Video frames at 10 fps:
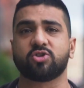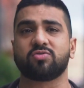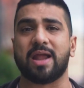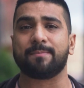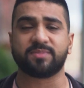
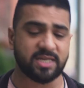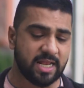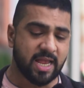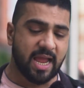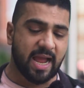cramped,
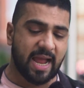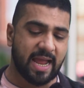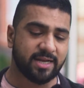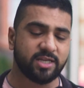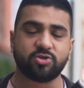
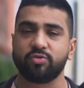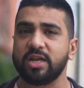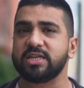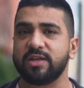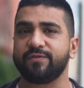and it's
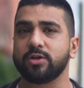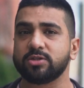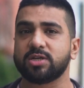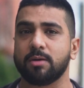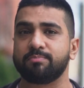really
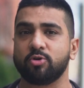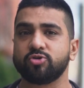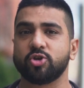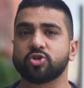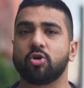difficult to
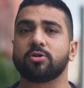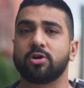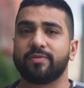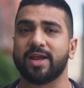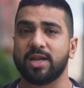compose your shot
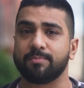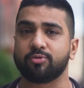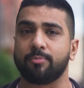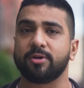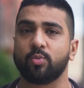correctly and
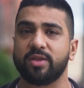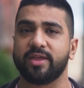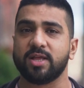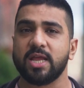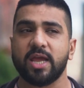properly with it.